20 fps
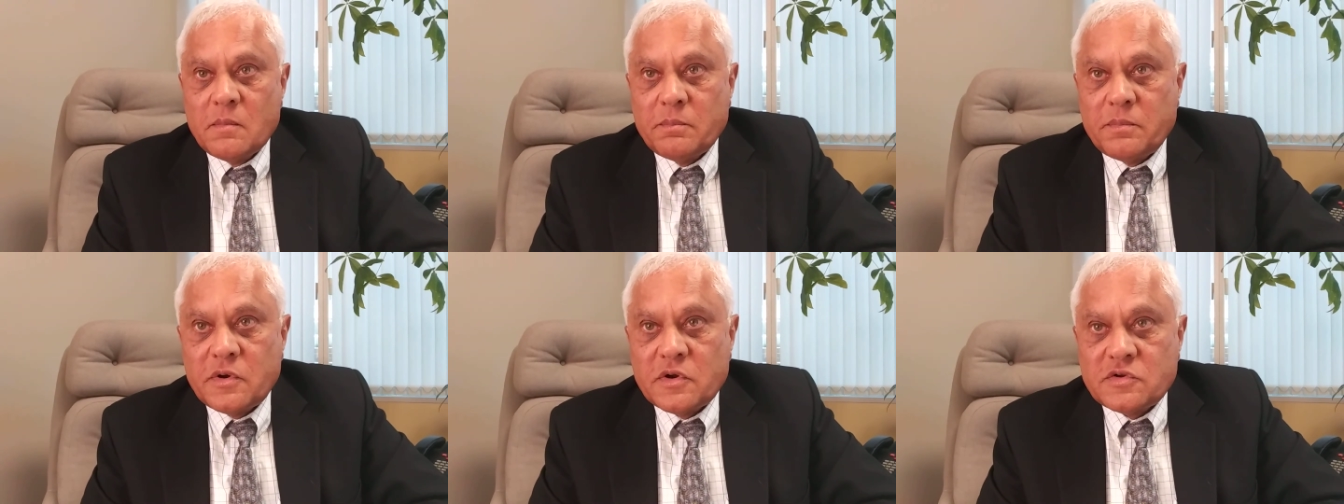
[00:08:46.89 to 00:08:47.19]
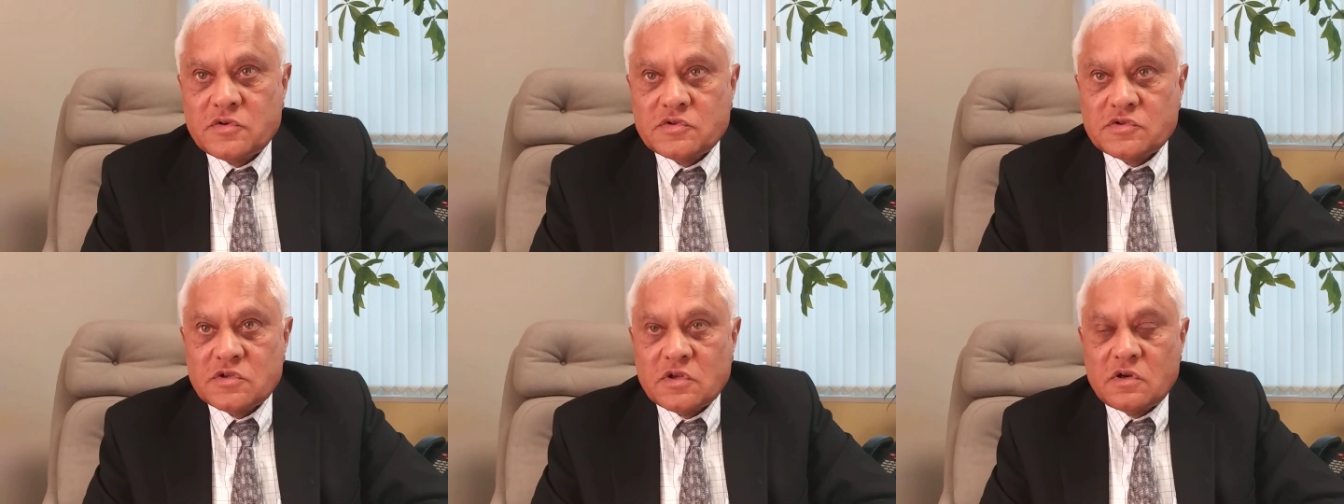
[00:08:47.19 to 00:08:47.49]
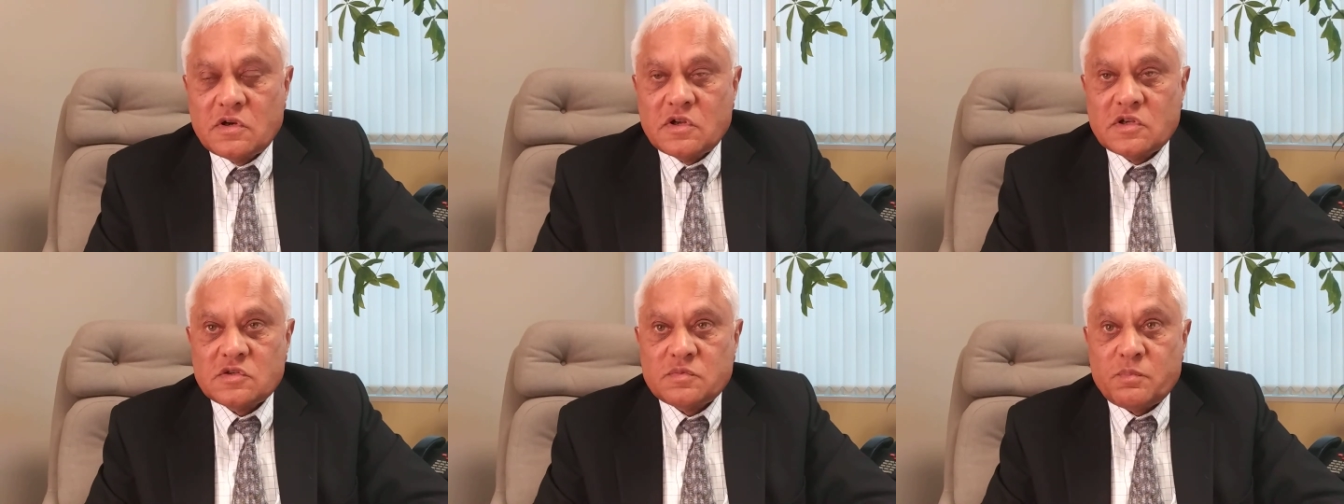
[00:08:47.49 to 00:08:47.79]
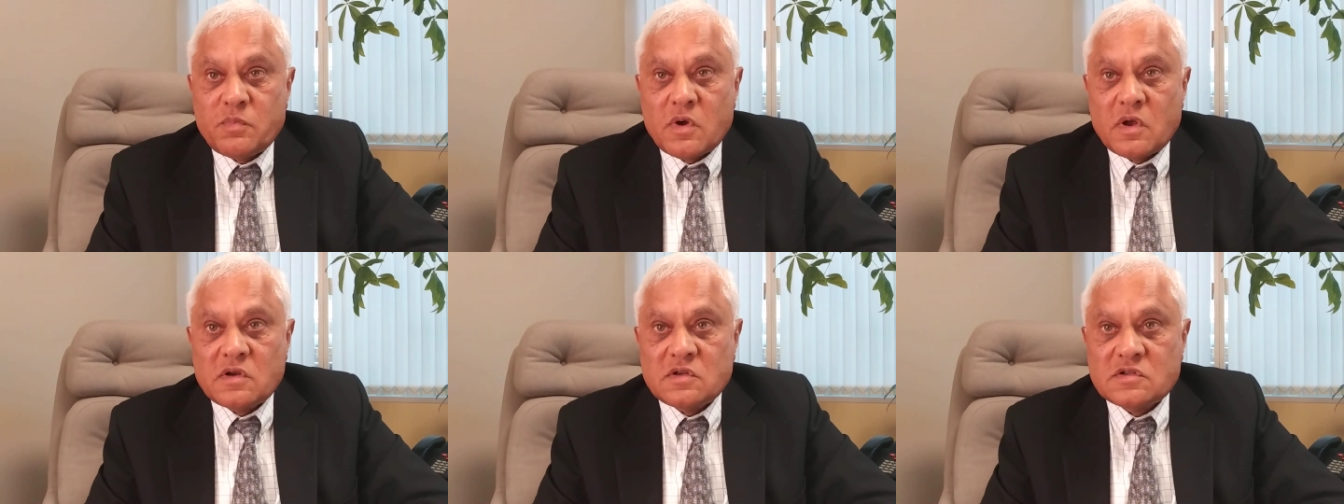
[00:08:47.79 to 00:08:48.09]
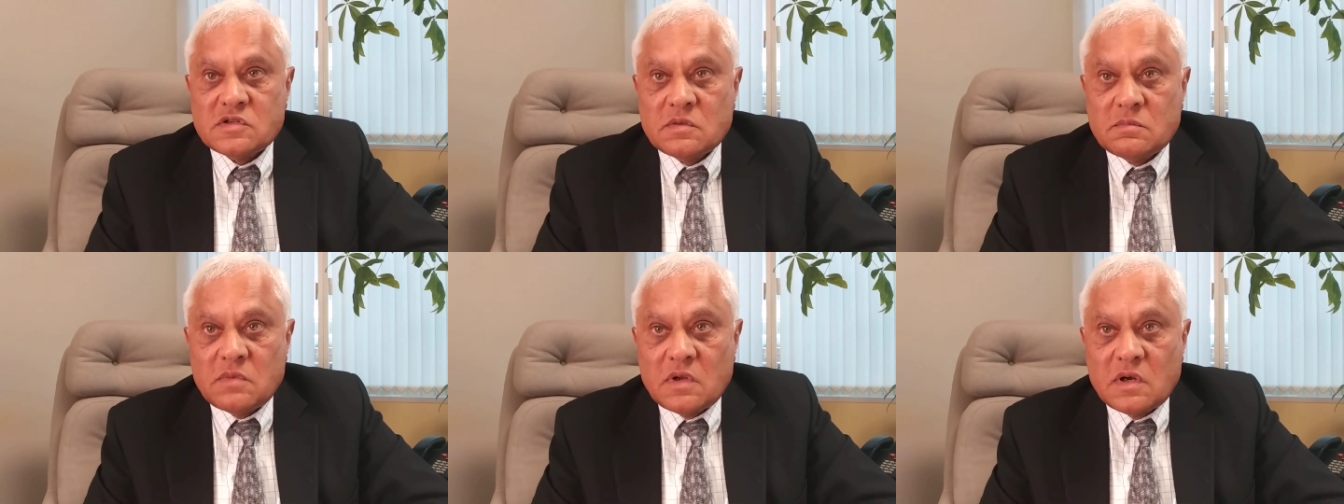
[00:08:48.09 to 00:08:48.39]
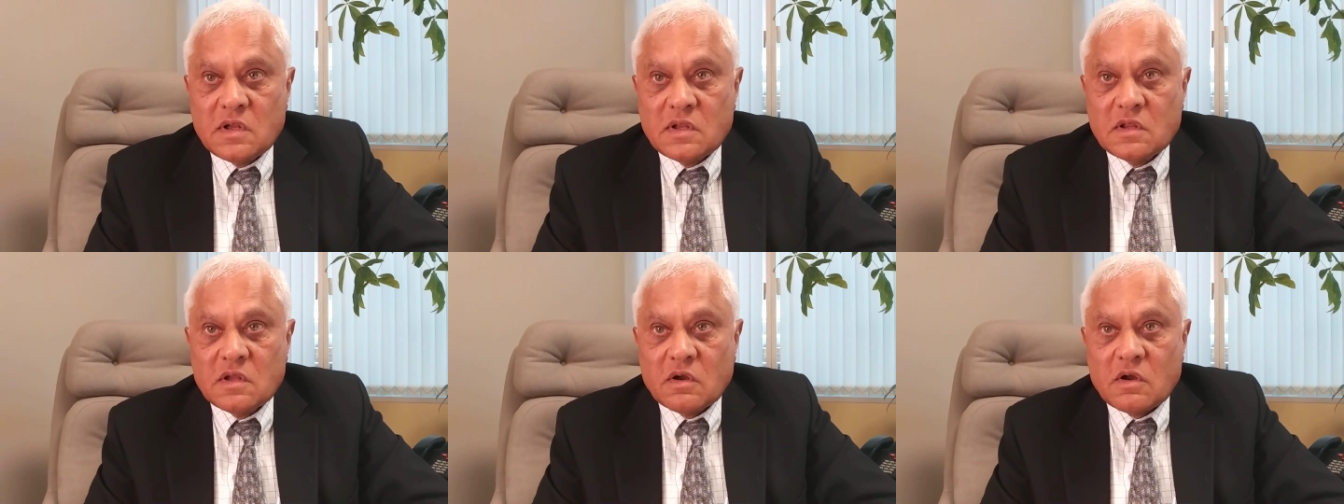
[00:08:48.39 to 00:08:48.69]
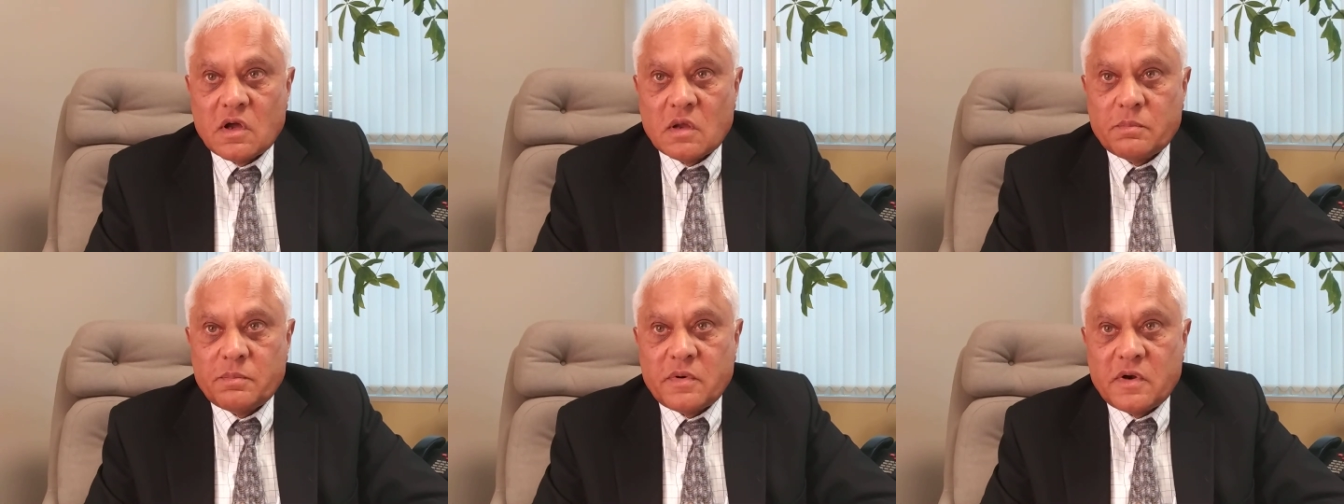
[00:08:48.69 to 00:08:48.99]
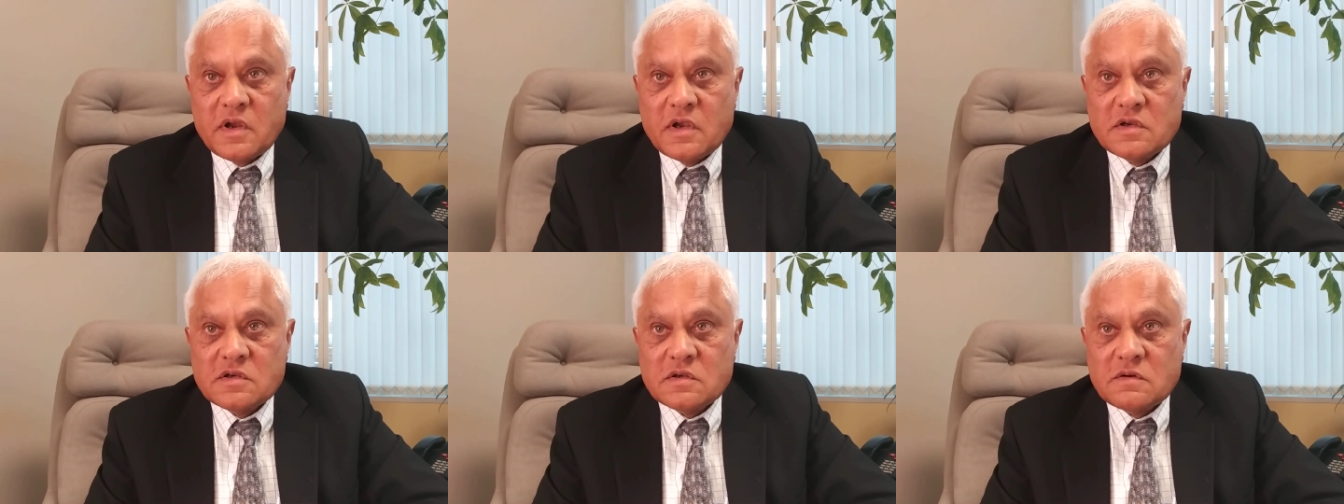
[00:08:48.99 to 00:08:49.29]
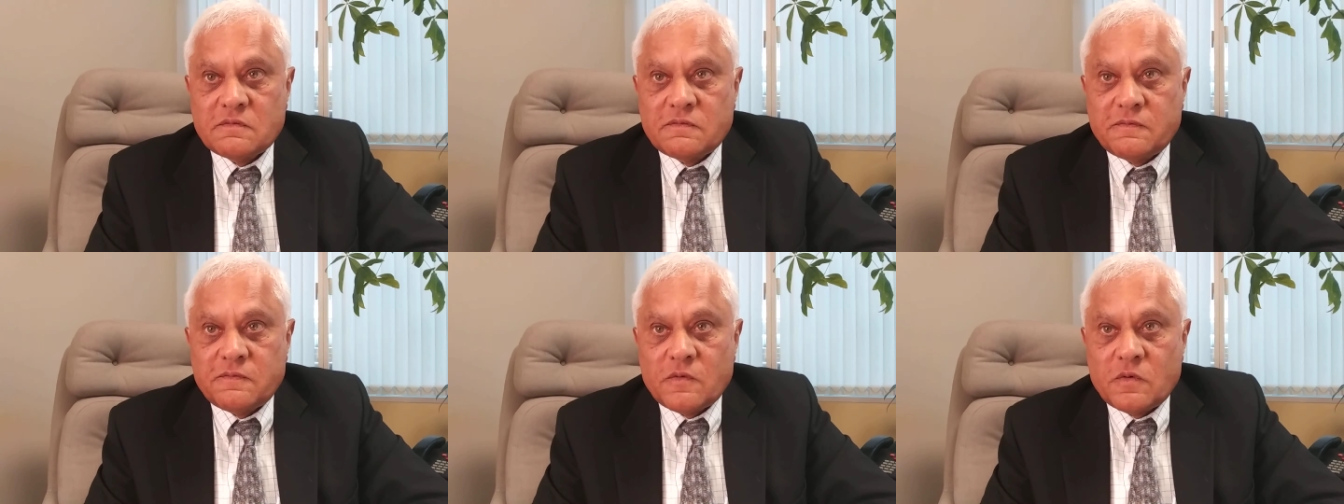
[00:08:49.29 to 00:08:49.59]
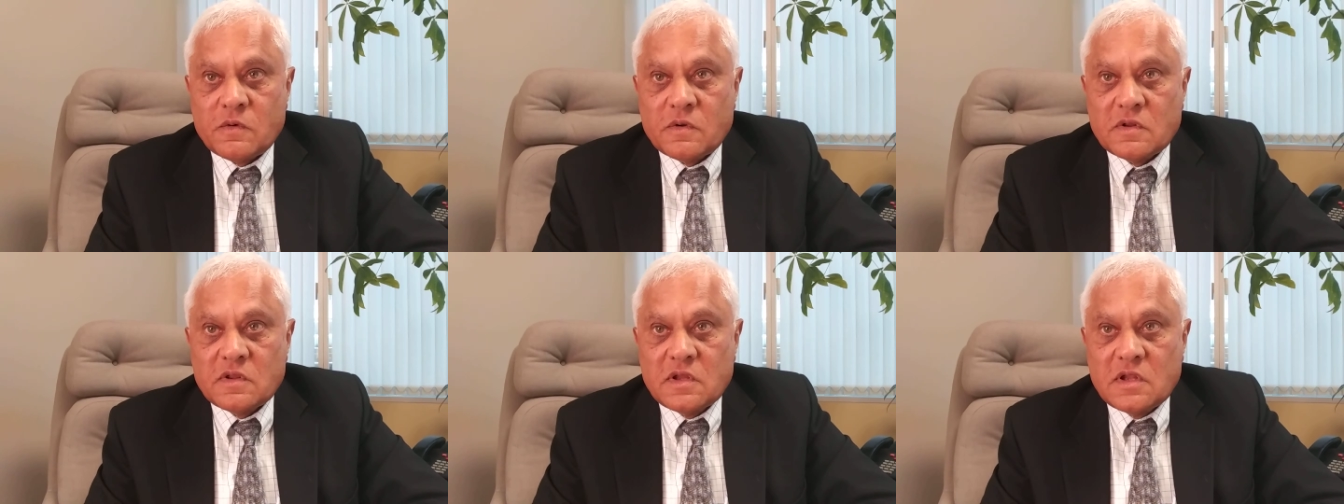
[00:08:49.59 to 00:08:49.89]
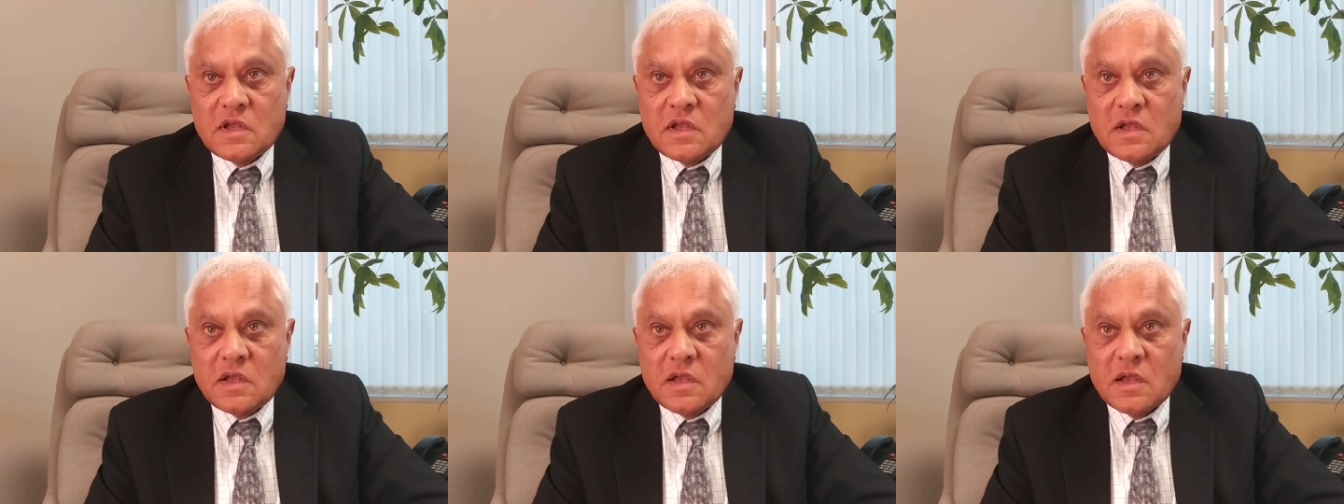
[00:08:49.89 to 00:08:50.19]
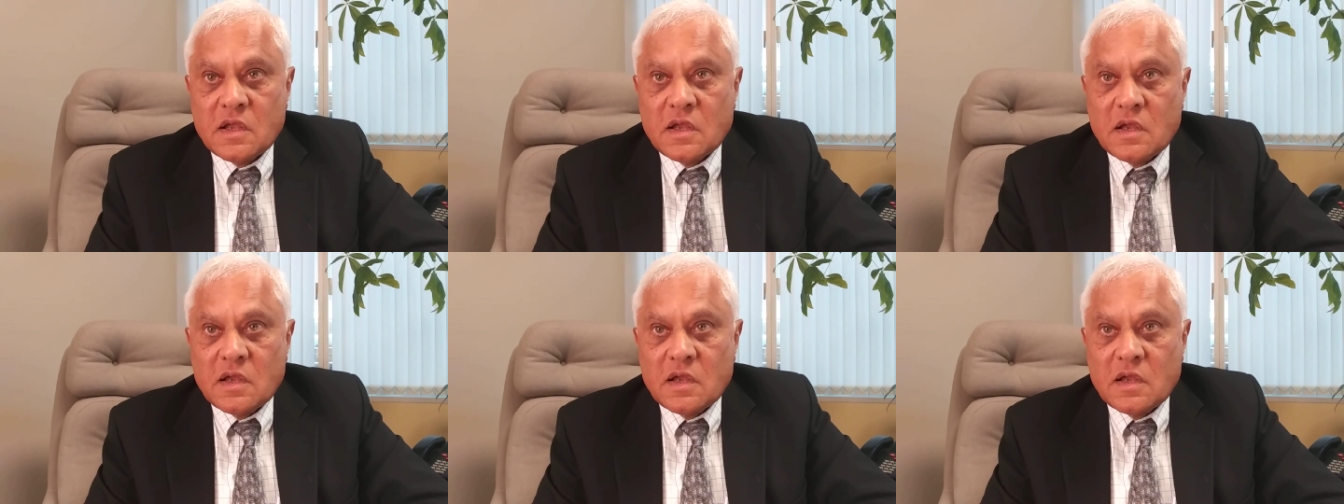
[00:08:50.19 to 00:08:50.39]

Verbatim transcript: person responsible in the corporation for the